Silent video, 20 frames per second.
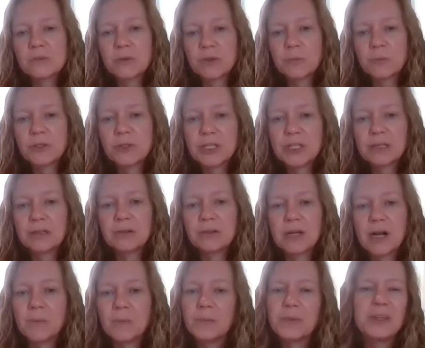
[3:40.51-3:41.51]
with a particular
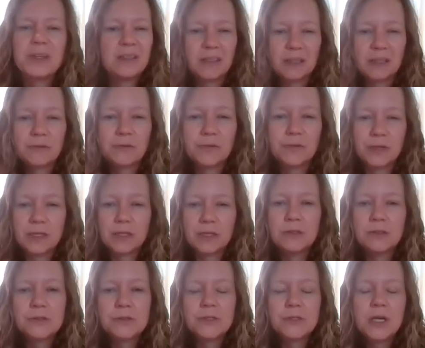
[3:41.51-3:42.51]
company, like for
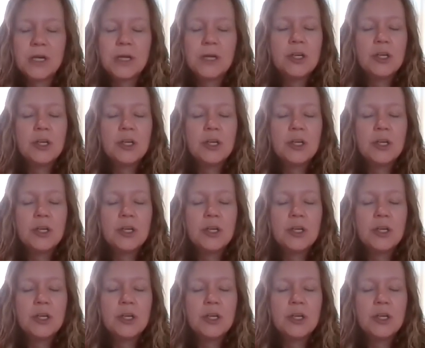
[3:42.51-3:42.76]
vehicles,